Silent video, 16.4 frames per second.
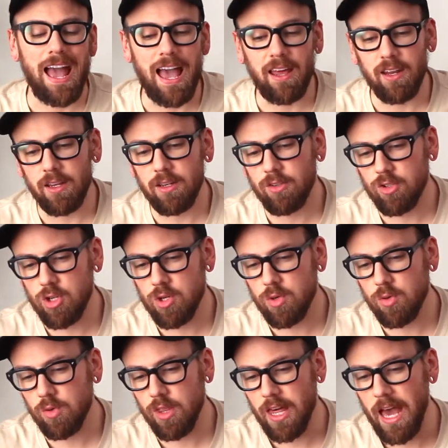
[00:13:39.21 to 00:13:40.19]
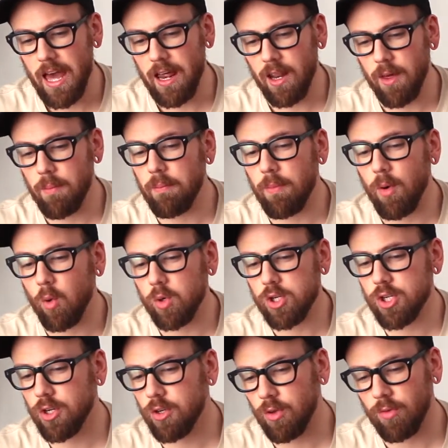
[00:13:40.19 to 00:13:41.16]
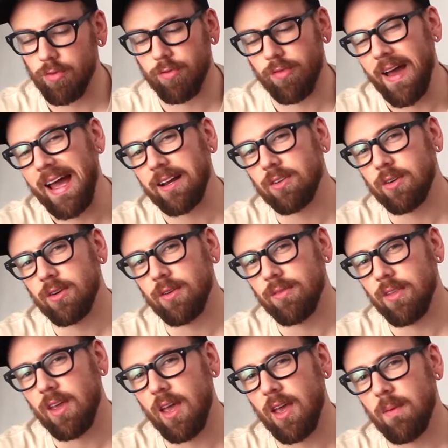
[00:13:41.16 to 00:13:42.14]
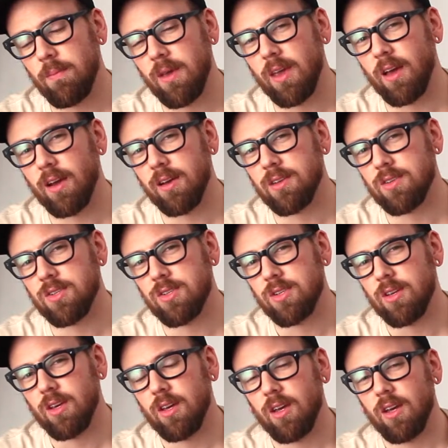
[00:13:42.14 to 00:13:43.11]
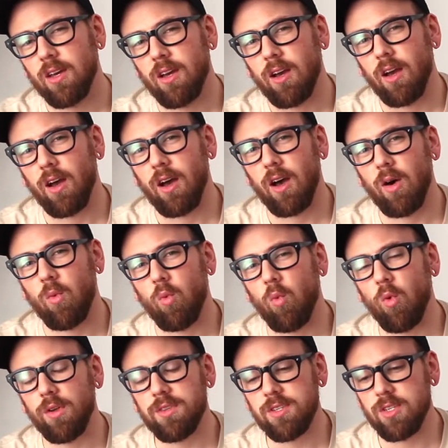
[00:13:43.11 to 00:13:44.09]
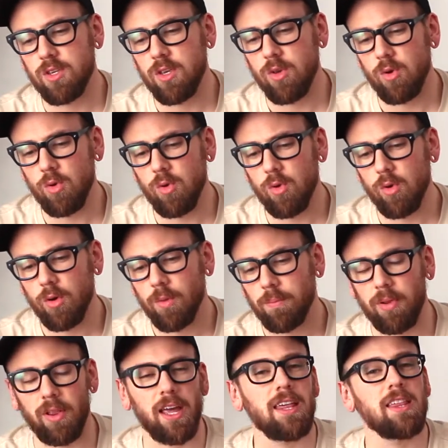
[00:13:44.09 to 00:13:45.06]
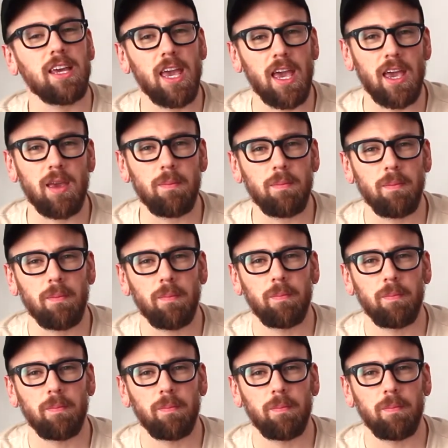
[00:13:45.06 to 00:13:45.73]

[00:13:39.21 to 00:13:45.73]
added to that emotional factor of the game, because once you play the game,